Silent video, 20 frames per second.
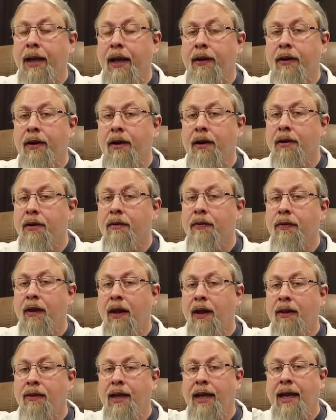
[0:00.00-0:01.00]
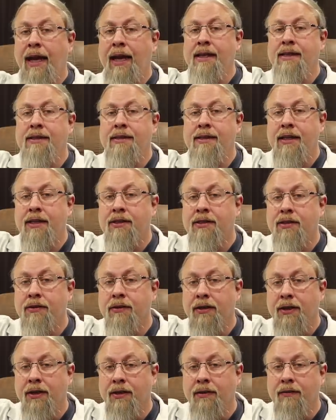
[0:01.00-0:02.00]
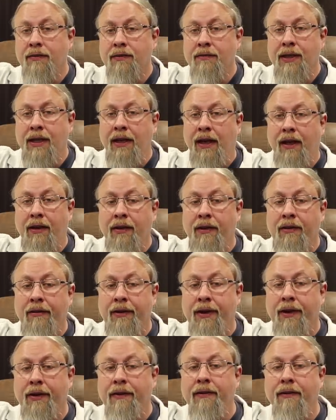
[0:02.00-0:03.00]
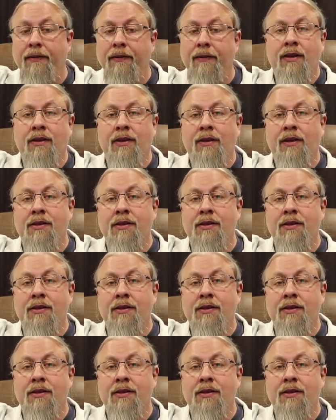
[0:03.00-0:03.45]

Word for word: better than the A C two hundred from Indiegogo.